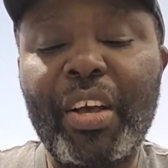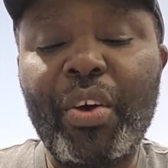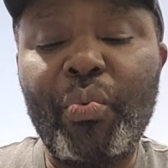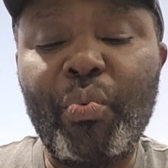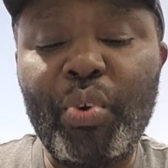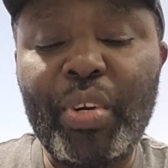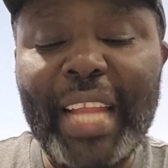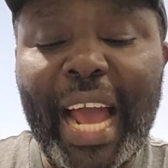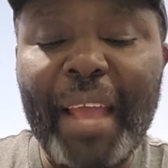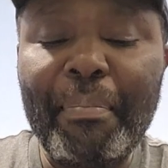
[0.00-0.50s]

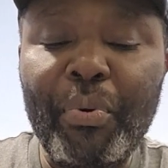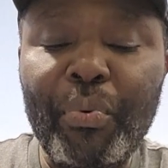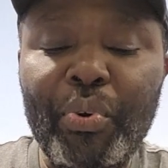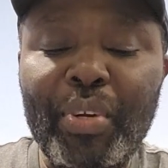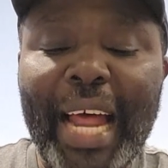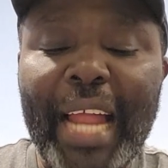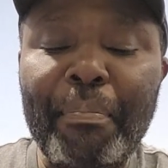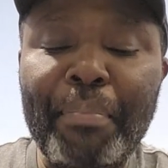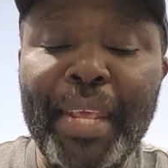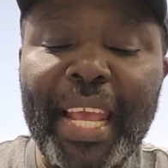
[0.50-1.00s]
Would
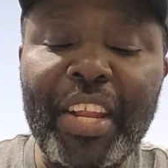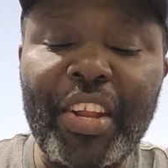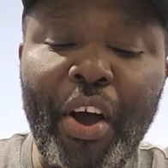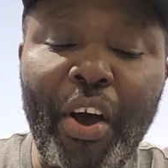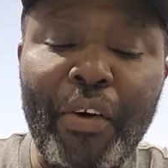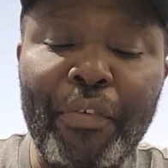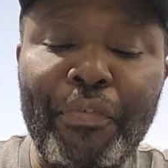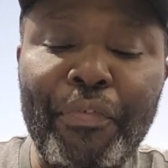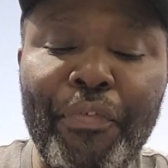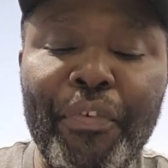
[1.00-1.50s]
that be
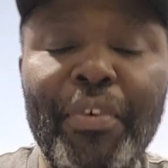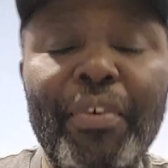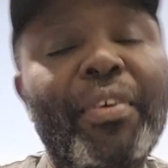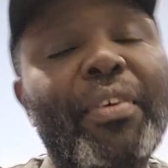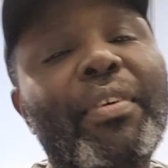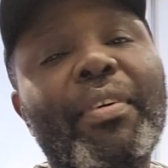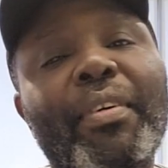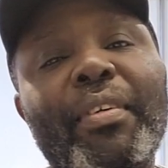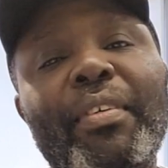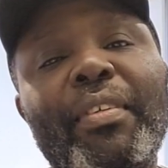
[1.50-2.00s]
enough?
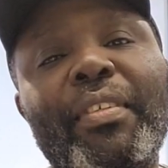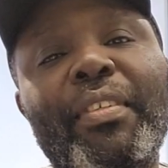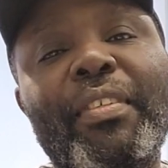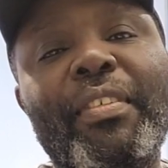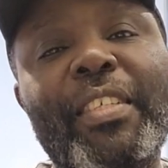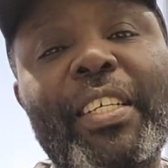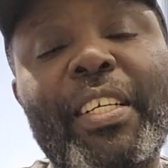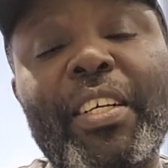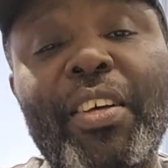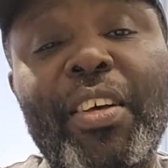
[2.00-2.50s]

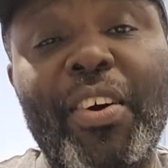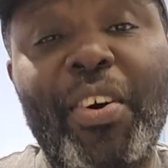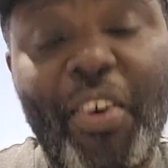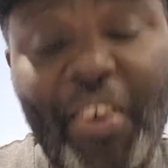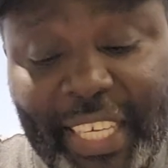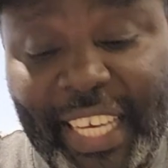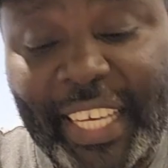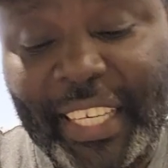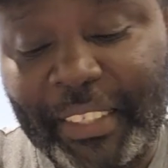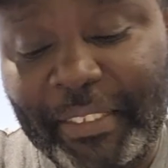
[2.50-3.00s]

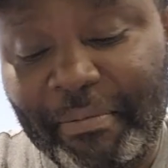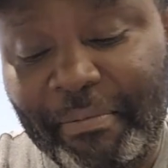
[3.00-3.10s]
Okay,